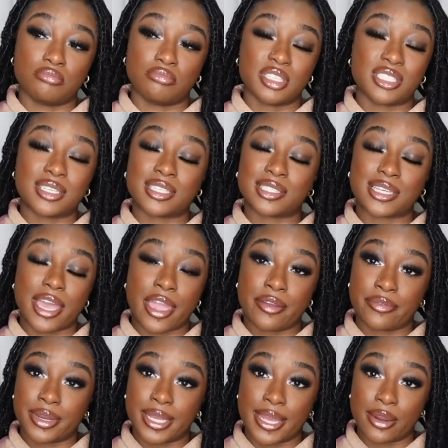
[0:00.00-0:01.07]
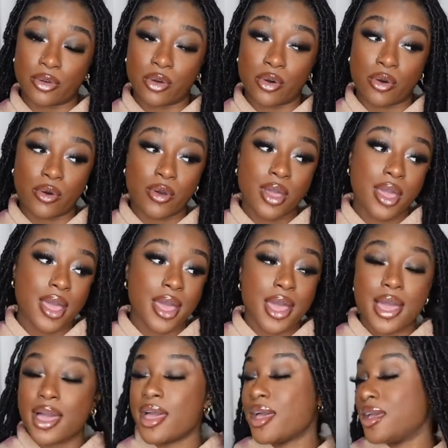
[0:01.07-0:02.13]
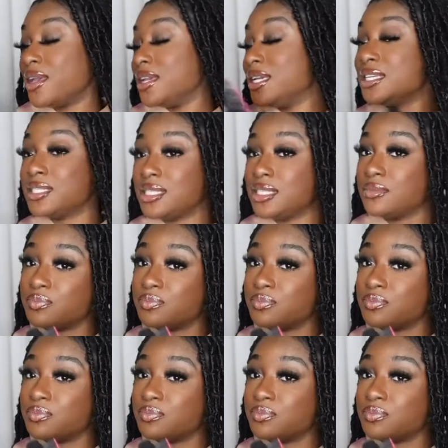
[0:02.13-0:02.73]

It's not tiring at all. Easy.